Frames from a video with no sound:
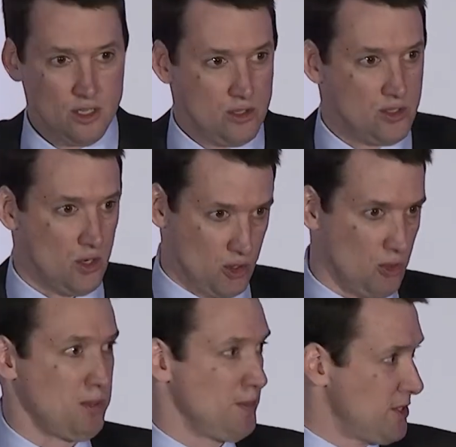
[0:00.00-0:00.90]

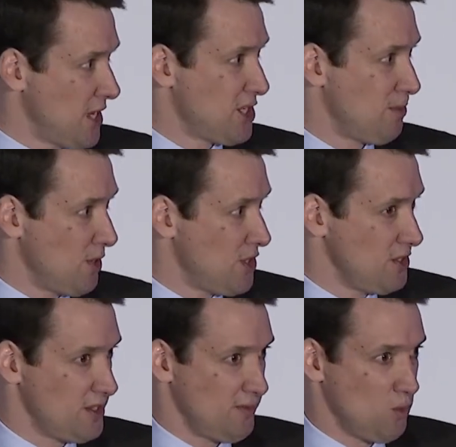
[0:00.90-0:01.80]
social purpose
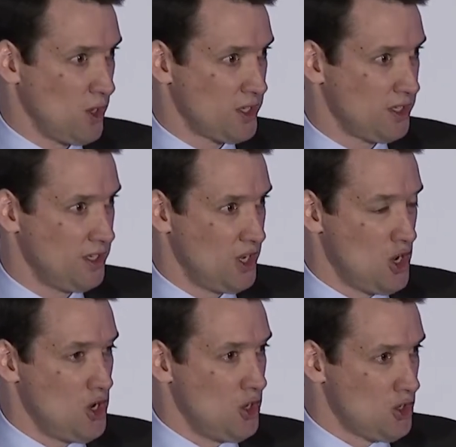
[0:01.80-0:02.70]
aspirations. I've worked
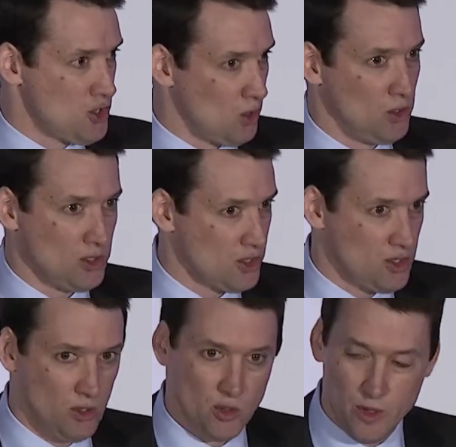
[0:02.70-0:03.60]
shoulder to
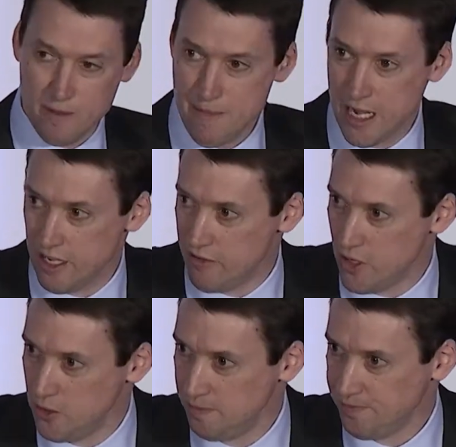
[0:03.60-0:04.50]
shoulder with many of
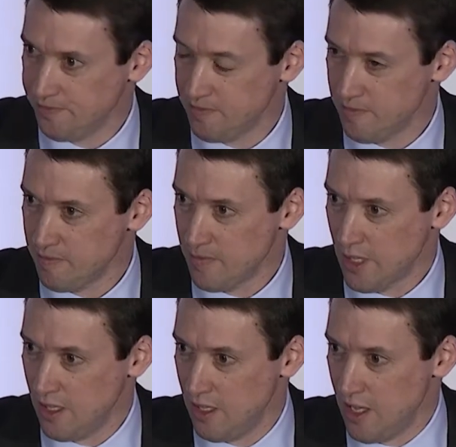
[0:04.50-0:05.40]
you.
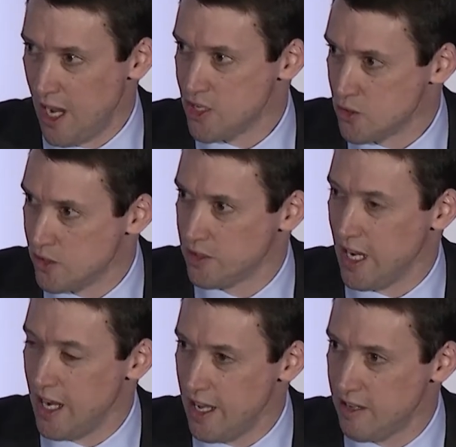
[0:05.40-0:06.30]
As a result,
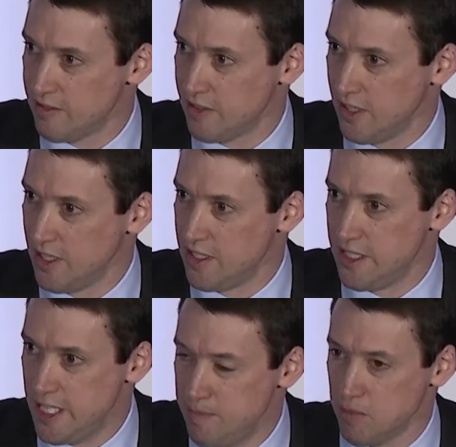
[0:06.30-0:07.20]
I have a
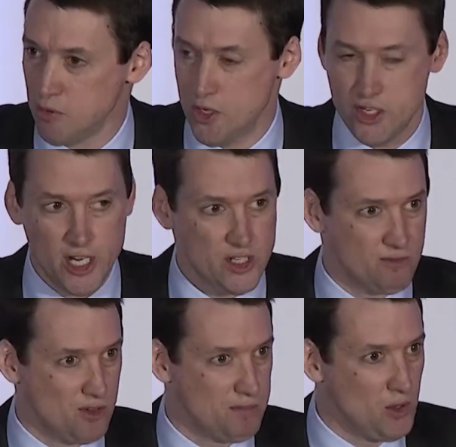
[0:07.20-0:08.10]
deep appreciation
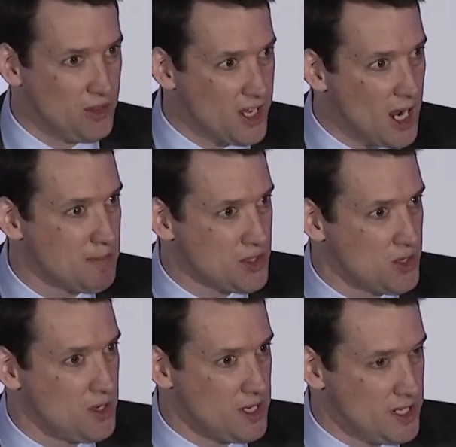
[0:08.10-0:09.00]
for both the
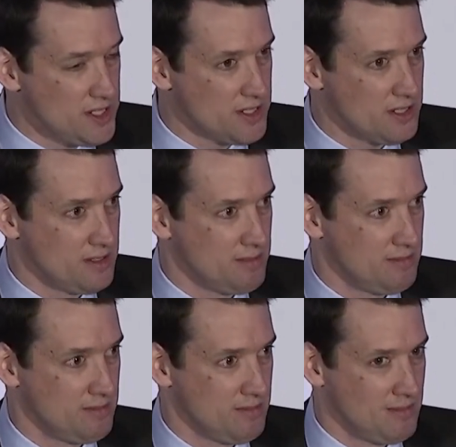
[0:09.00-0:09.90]
opportunities
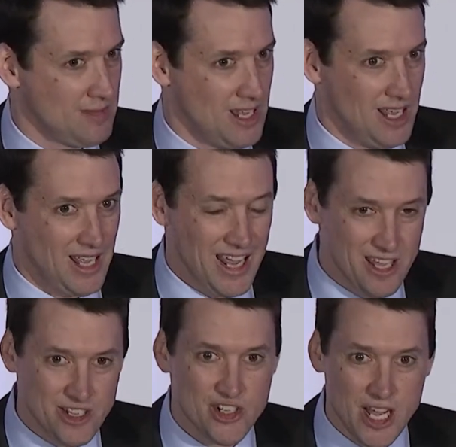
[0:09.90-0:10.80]

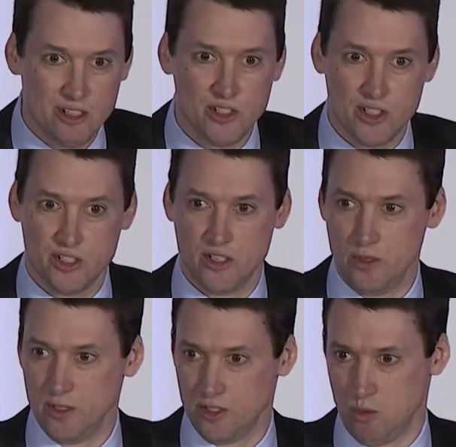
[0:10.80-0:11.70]
and the challenges in
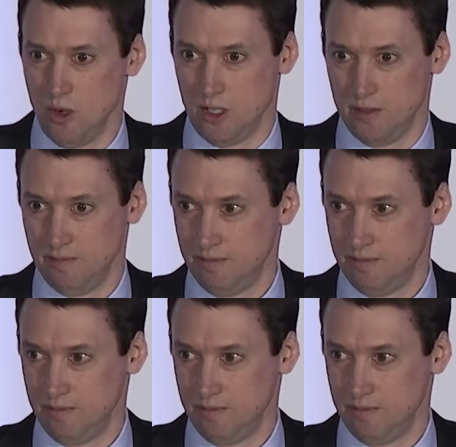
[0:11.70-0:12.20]
doing this work.